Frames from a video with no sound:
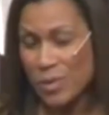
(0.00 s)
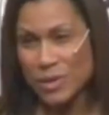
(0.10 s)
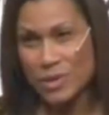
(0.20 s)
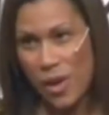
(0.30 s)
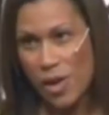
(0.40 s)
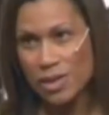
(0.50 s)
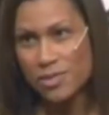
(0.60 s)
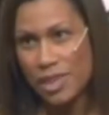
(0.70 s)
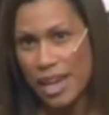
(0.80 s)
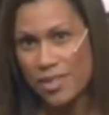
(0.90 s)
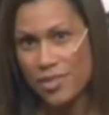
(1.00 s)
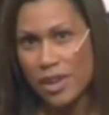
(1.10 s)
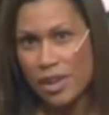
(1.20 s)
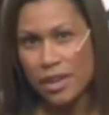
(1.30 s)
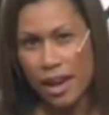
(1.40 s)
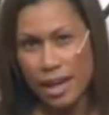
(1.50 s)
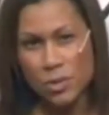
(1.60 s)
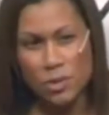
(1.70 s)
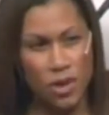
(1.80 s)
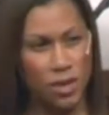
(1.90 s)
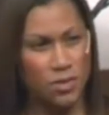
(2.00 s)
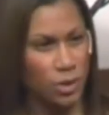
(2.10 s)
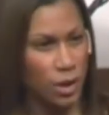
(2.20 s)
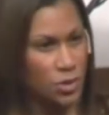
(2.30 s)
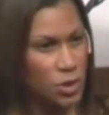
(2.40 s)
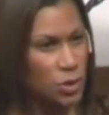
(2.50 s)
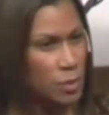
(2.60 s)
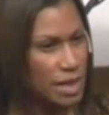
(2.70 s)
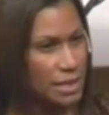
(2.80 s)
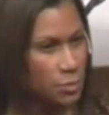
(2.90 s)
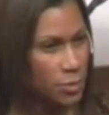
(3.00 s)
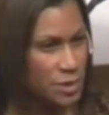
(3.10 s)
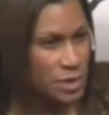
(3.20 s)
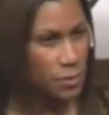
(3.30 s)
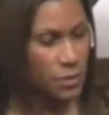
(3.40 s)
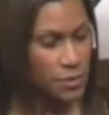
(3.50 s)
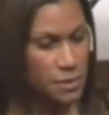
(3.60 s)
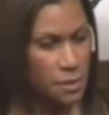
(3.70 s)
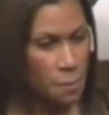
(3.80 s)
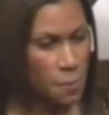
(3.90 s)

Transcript: Because all of life kind of revolves around two basic principles.